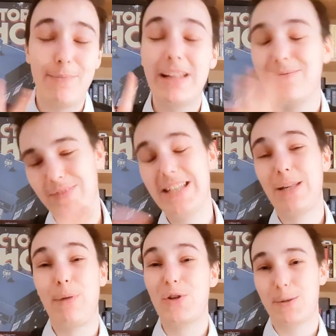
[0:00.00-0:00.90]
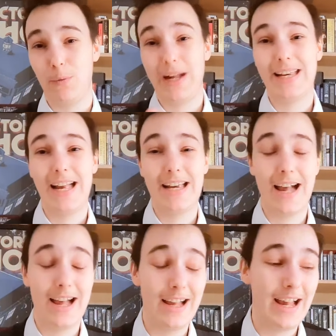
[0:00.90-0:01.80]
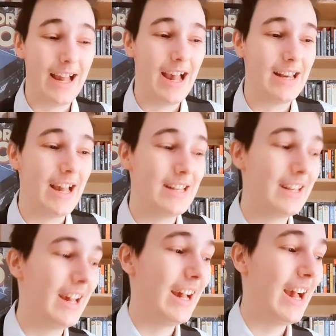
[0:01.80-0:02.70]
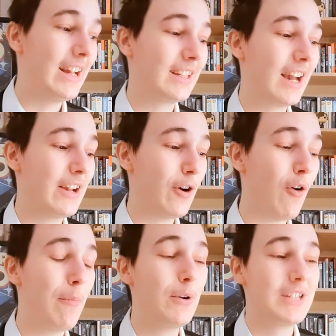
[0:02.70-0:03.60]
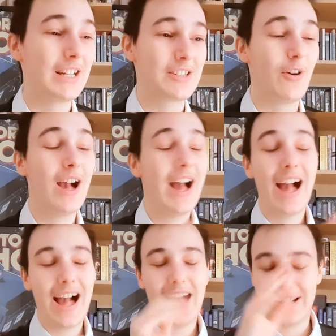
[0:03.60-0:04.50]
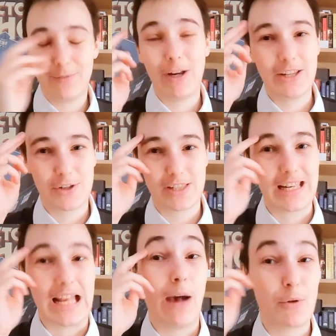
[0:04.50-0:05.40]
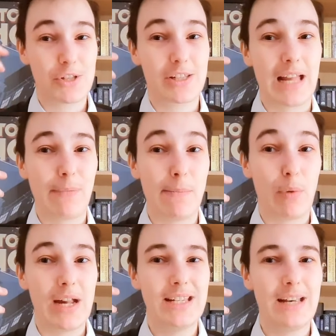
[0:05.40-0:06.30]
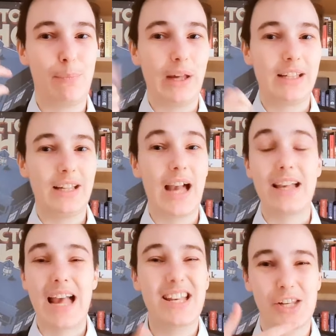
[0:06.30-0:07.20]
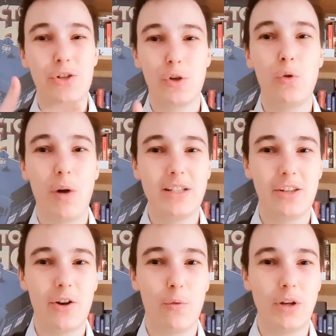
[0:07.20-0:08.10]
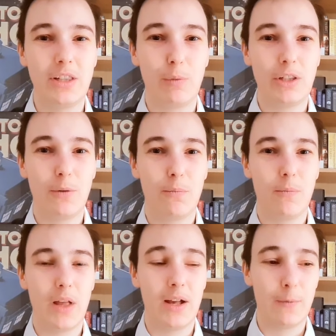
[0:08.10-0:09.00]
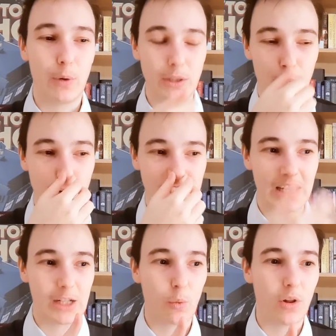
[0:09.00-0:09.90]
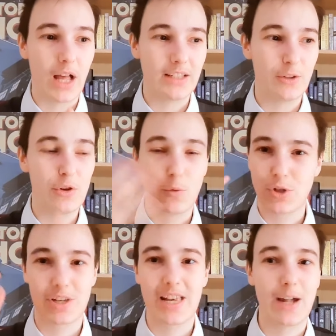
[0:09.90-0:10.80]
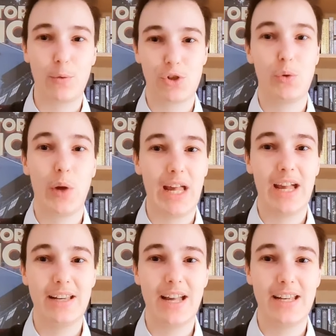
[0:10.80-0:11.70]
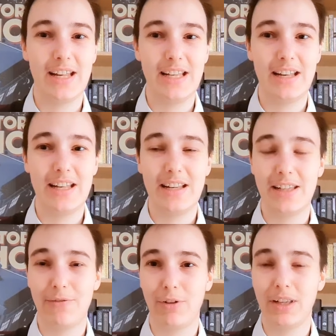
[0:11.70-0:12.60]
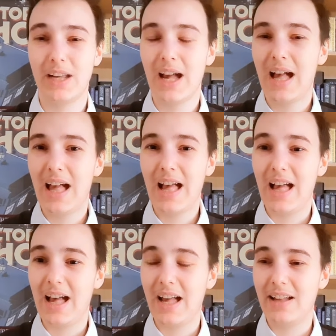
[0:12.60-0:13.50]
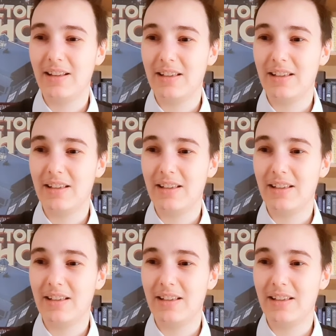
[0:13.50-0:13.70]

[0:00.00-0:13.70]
I mean, it's supposed to be weird and, uh, and, and, and kind of off-putting, so really just I was just like my brain nitpicking as, as you do when you know when when you're uh, when you're multilingual and you know just a language and you hear it in a, in a, in a different uh,